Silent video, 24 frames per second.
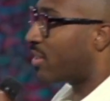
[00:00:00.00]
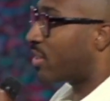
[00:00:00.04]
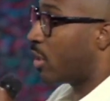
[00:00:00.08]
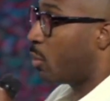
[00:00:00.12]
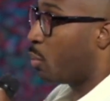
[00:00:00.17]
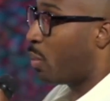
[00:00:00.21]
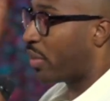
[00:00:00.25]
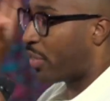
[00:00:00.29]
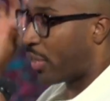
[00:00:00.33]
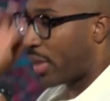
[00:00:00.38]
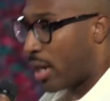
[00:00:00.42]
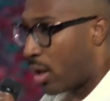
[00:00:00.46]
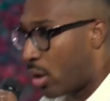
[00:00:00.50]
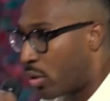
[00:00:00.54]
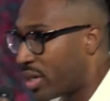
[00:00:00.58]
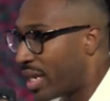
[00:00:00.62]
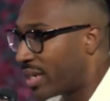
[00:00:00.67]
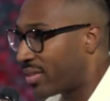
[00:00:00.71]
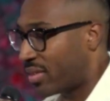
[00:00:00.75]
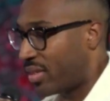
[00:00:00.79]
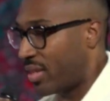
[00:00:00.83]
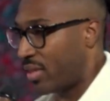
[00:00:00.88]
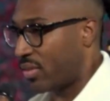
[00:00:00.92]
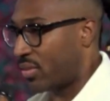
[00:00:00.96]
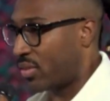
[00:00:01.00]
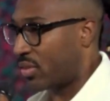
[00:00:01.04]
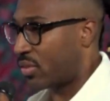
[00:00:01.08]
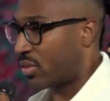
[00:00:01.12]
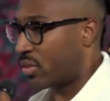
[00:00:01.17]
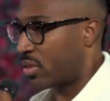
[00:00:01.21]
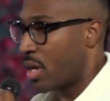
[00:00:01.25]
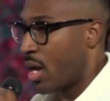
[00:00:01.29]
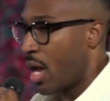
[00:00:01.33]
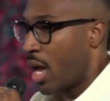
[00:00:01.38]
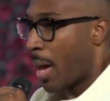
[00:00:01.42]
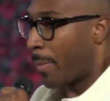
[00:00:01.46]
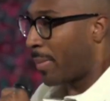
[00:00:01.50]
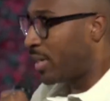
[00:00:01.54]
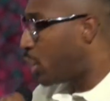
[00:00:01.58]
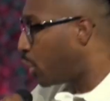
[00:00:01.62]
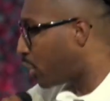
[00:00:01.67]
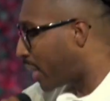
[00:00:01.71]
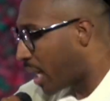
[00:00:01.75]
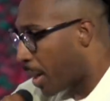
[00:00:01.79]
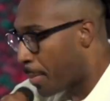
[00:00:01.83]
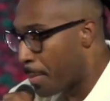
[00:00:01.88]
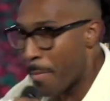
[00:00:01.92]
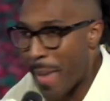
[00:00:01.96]
and with illnesses. I mean, you
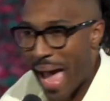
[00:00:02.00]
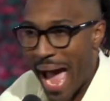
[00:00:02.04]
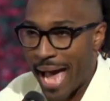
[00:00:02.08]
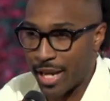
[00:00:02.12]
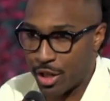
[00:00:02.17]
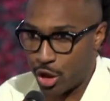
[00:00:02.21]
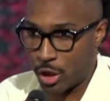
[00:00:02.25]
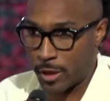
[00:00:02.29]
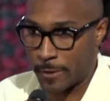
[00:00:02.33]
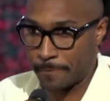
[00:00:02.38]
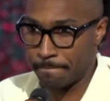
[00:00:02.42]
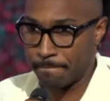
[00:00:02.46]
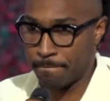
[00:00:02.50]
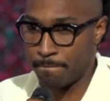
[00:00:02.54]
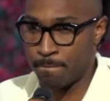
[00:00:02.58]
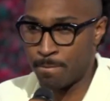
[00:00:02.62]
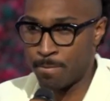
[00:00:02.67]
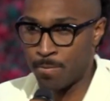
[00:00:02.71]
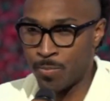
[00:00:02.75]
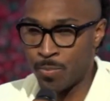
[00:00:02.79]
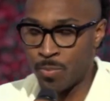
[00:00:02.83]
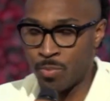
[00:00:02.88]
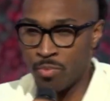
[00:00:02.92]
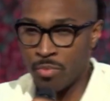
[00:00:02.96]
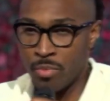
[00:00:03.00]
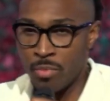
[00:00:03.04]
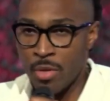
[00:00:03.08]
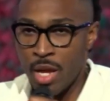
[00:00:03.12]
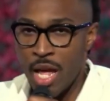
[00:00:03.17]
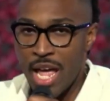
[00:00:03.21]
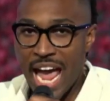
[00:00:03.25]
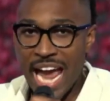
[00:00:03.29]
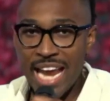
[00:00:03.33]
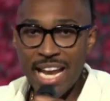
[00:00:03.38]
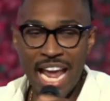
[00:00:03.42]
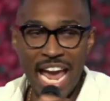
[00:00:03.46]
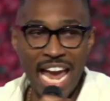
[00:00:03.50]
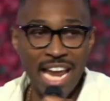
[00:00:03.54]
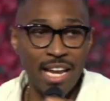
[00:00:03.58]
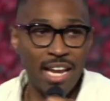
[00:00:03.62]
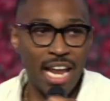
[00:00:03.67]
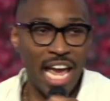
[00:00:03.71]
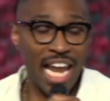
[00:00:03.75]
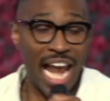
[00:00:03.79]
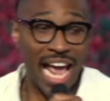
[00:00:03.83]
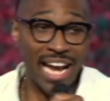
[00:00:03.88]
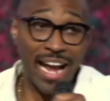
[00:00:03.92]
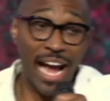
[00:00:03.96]
can imagine. And
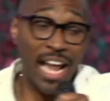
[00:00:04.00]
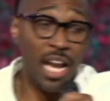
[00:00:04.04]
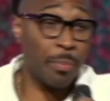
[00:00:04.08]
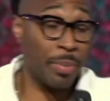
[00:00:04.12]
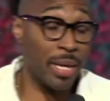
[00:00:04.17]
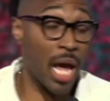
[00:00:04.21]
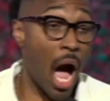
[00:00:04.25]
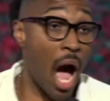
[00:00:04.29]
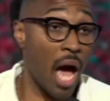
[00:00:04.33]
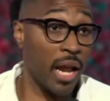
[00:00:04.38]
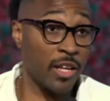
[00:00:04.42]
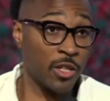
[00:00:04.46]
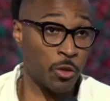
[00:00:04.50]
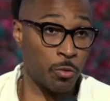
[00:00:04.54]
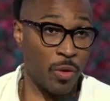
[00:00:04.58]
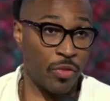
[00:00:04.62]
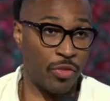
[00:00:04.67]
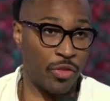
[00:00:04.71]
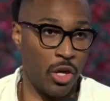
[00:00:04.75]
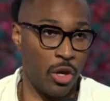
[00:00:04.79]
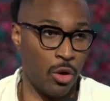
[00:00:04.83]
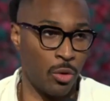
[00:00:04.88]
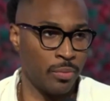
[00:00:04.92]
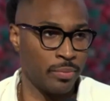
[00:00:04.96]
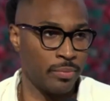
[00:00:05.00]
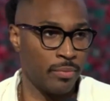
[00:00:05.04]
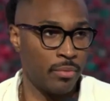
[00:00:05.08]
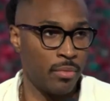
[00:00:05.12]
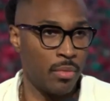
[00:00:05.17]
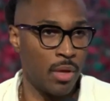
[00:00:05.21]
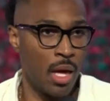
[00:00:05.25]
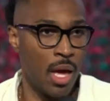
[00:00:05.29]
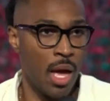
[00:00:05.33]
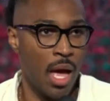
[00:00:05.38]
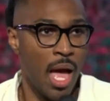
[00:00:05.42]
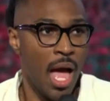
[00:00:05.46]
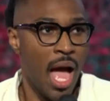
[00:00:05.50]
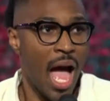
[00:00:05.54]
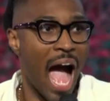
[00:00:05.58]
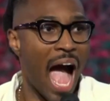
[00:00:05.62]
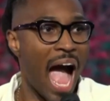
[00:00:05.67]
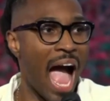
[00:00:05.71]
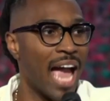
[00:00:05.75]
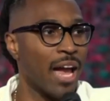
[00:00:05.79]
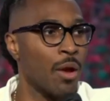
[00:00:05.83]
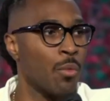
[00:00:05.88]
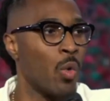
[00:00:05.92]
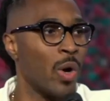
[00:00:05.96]
I got to be honest with you.
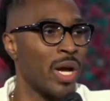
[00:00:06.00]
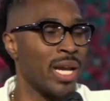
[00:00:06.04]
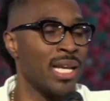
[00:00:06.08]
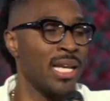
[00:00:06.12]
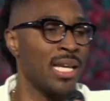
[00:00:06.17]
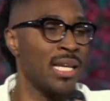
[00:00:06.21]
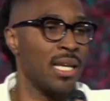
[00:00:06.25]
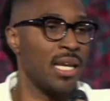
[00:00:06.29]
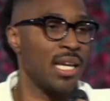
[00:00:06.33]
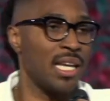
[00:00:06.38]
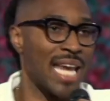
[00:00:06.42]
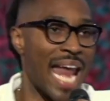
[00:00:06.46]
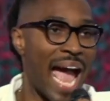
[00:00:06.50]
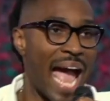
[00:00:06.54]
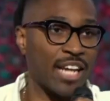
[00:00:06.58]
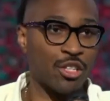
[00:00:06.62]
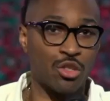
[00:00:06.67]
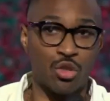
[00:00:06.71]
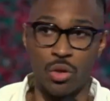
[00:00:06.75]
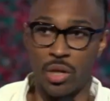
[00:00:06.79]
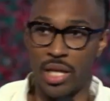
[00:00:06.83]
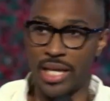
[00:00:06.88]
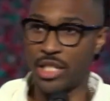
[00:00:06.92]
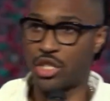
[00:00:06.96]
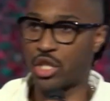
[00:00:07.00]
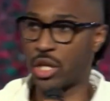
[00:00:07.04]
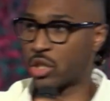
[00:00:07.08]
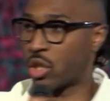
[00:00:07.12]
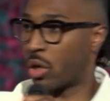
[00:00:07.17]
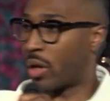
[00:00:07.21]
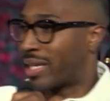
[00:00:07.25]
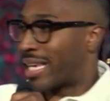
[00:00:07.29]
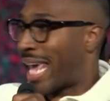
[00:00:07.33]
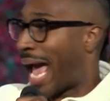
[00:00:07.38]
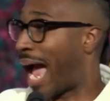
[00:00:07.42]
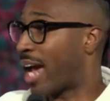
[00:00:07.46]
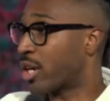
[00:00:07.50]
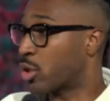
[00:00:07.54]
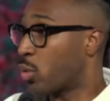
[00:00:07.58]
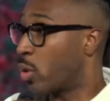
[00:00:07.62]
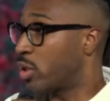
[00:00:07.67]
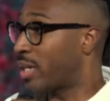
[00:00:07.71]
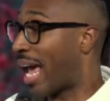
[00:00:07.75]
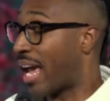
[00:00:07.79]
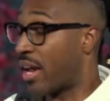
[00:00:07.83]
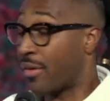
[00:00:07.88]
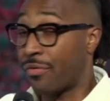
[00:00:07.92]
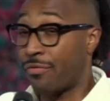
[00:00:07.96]
I wouldn't naturally, just on a casual
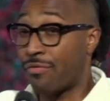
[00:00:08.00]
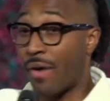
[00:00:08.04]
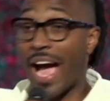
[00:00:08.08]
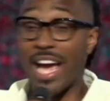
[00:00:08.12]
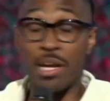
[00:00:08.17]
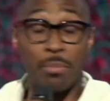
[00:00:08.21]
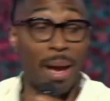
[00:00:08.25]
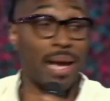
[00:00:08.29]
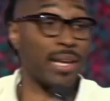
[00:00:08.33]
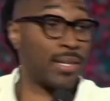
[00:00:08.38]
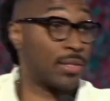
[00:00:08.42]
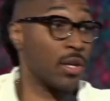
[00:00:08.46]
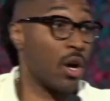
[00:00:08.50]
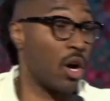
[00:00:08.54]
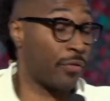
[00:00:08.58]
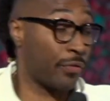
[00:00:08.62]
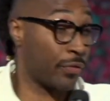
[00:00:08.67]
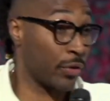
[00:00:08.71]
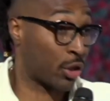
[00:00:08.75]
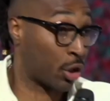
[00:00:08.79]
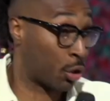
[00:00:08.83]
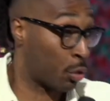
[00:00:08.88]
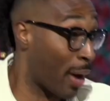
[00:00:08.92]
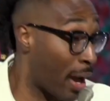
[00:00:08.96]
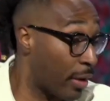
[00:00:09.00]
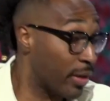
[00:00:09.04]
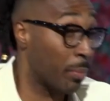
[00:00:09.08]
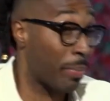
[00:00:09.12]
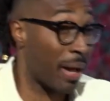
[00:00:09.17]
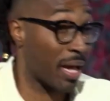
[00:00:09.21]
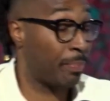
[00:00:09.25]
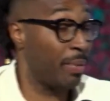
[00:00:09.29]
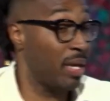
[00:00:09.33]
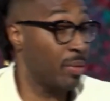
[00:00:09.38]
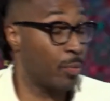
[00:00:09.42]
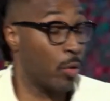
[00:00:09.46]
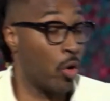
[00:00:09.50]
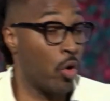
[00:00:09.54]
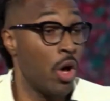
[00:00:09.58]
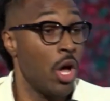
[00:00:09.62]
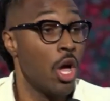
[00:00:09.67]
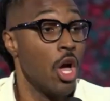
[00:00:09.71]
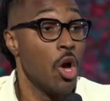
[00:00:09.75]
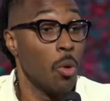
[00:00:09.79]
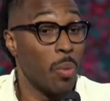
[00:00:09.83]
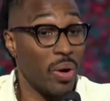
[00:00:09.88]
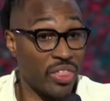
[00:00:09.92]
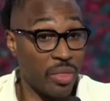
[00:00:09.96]
day, find myself surrounded by people
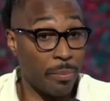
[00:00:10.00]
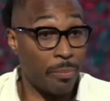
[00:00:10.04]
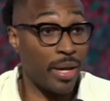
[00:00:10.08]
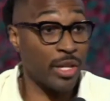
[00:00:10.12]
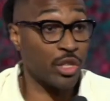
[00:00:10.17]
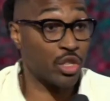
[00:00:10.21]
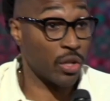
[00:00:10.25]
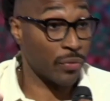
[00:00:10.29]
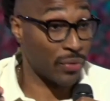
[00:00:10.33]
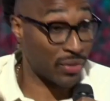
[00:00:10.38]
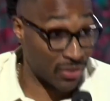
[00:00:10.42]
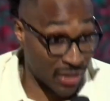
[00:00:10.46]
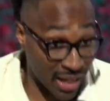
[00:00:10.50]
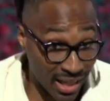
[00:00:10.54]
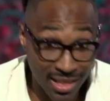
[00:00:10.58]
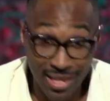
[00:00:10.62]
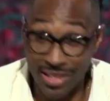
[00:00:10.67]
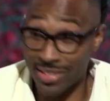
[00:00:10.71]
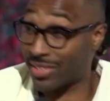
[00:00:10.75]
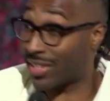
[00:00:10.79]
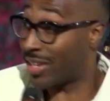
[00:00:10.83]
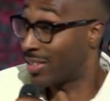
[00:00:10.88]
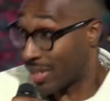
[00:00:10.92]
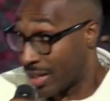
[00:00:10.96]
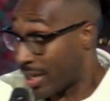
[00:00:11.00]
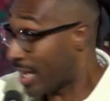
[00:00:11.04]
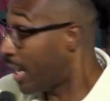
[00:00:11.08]
with a bunch of sicknesses and